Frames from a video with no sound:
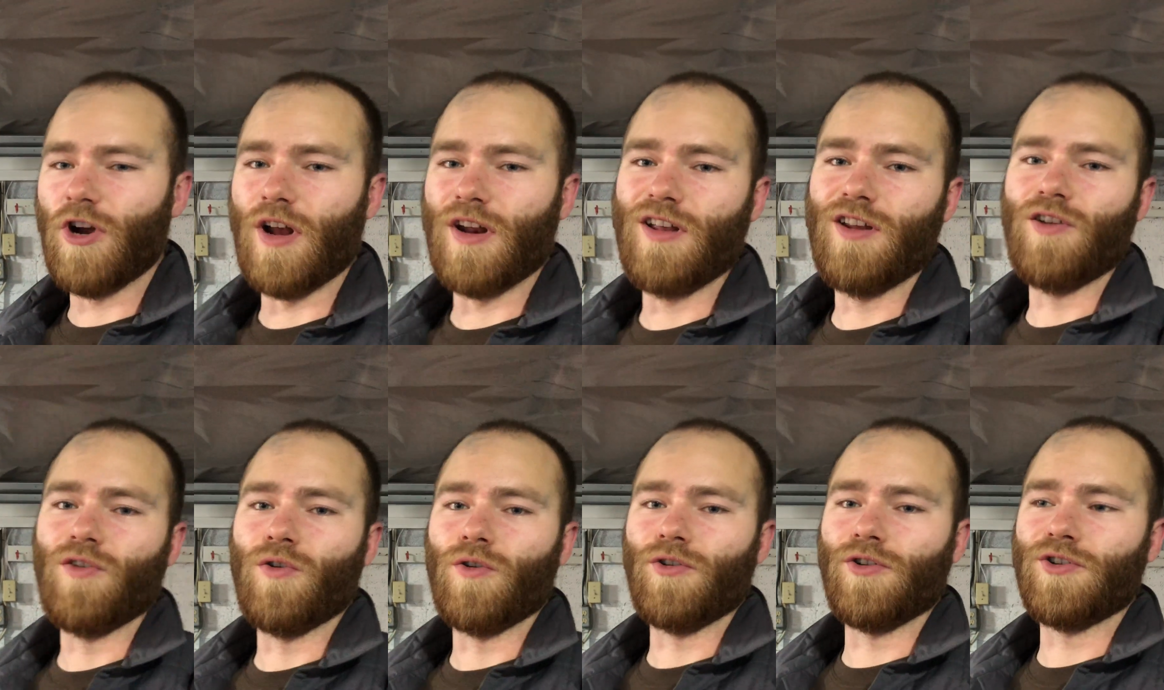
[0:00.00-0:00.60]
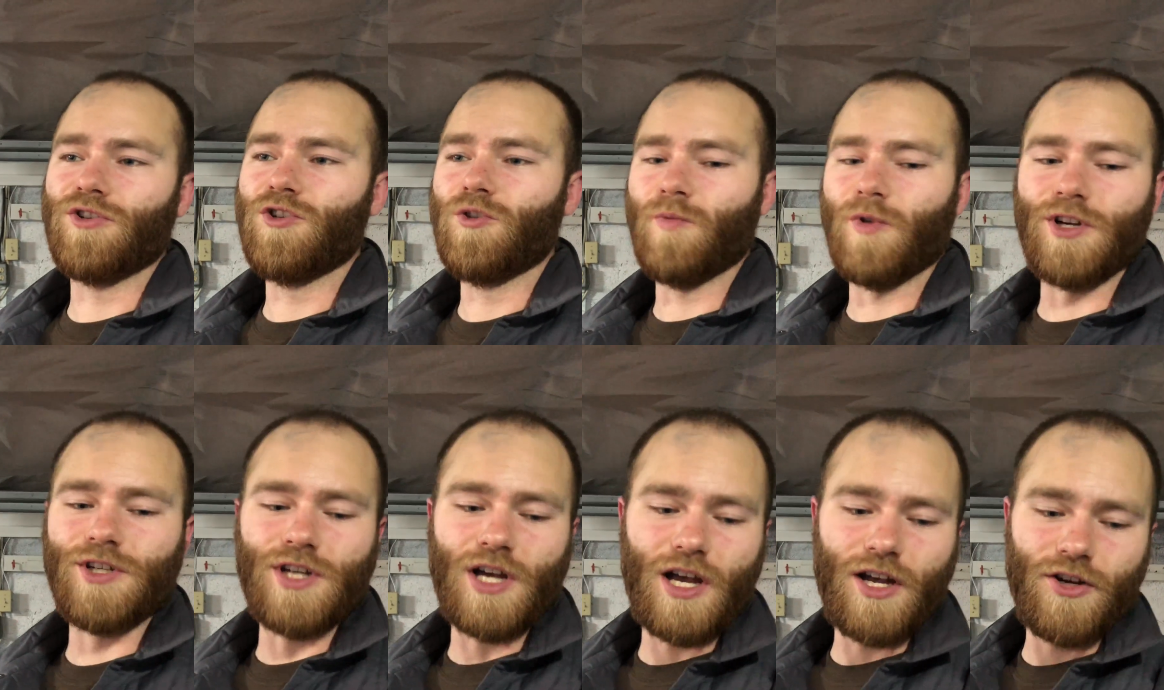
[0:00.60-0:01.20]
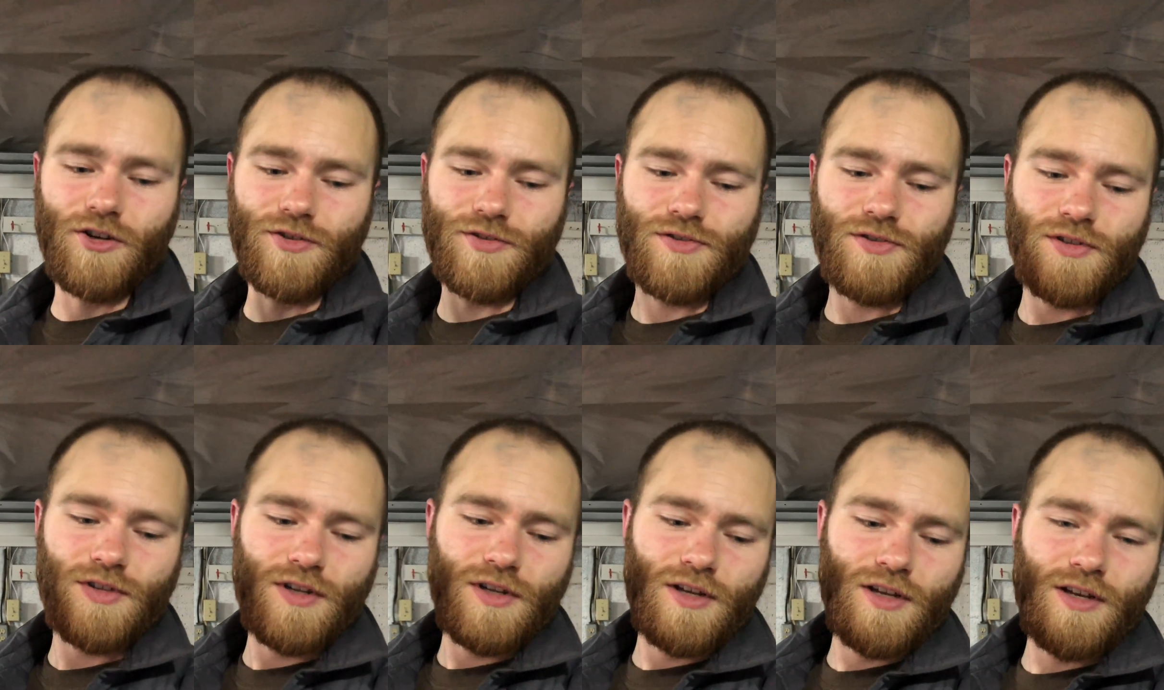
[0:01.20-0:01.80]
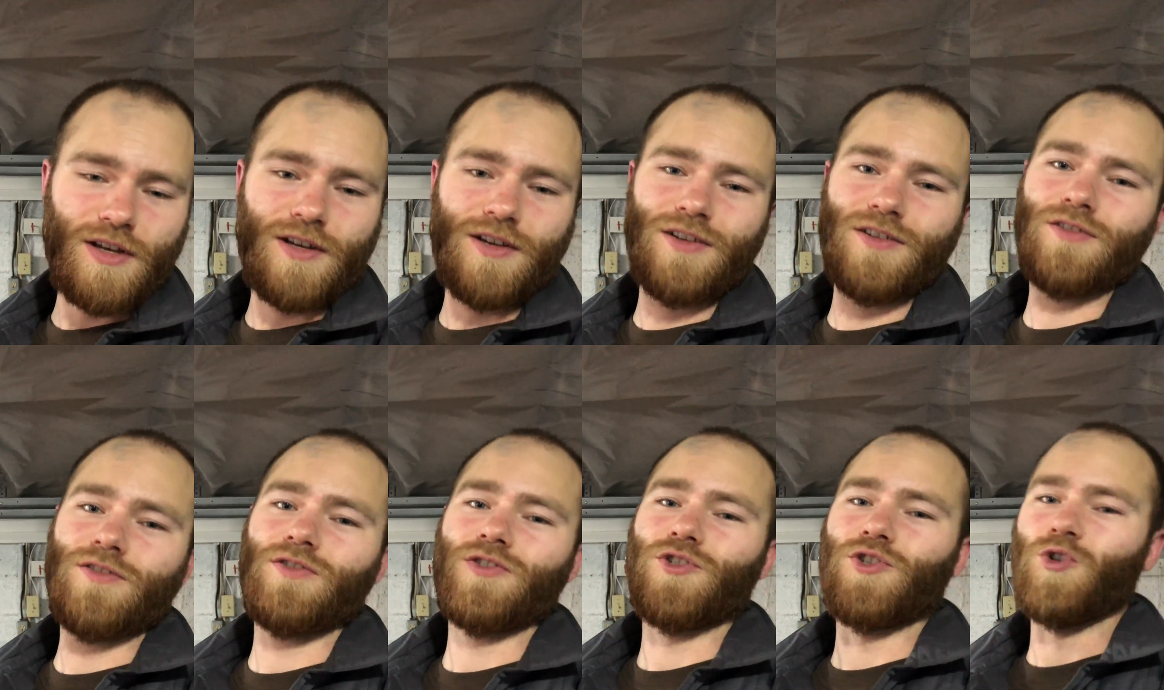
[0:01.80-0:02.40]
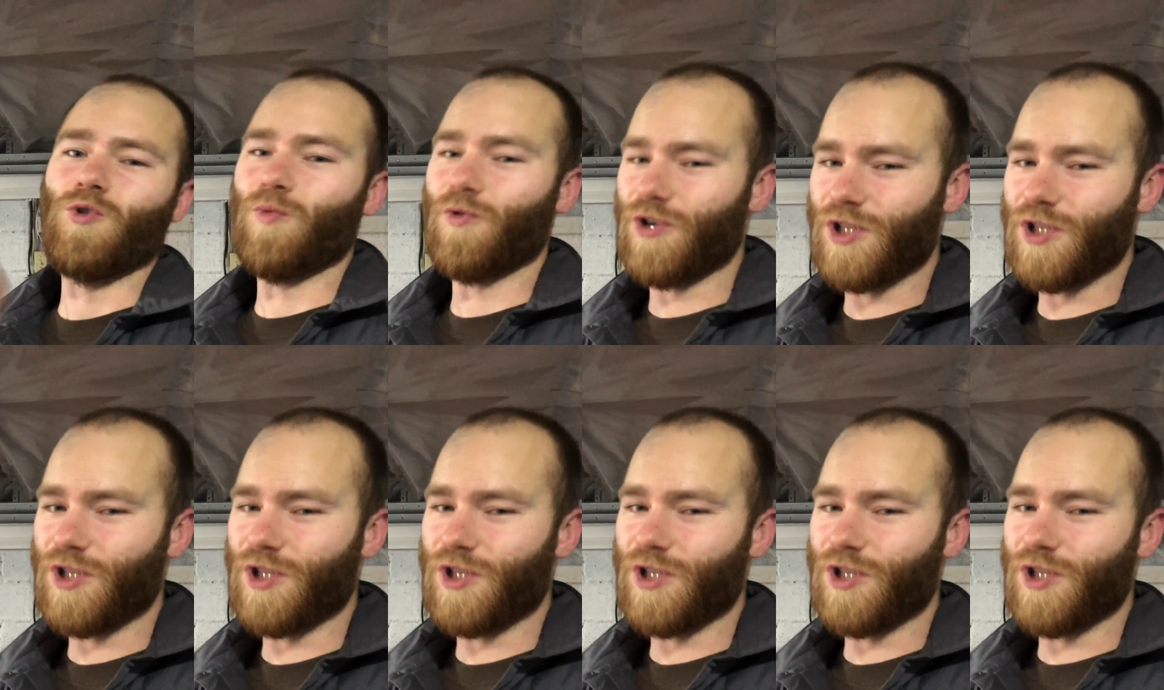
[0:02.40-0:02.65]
I need to order 2 more tires, 2 more